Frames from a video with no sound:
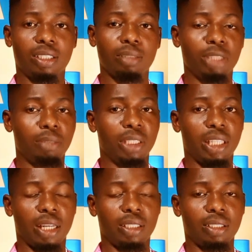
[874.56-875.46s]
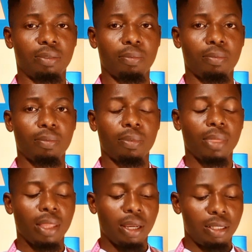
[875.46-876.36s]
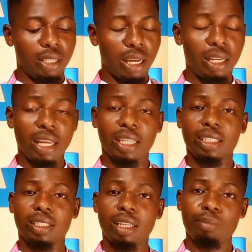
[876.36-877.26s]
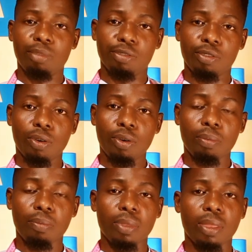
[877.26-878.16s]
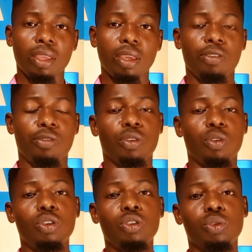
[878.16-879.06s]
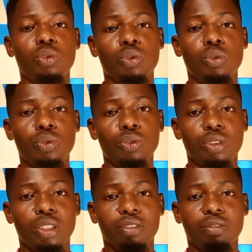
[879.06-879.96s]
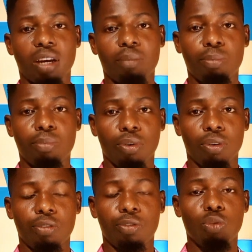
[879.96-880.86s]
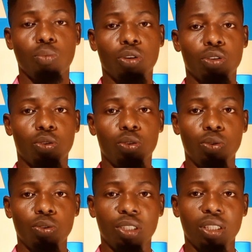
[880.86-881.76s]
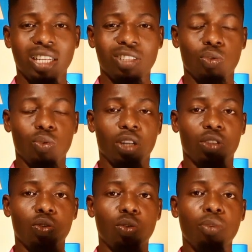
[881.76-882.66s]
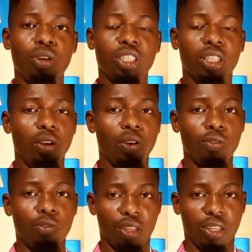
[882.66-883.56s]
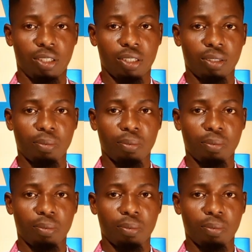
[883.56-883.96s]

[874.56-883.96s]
millimeters. Then, like I said before, if you're going to use this fiber board, if you must use it that you are so much in love with it,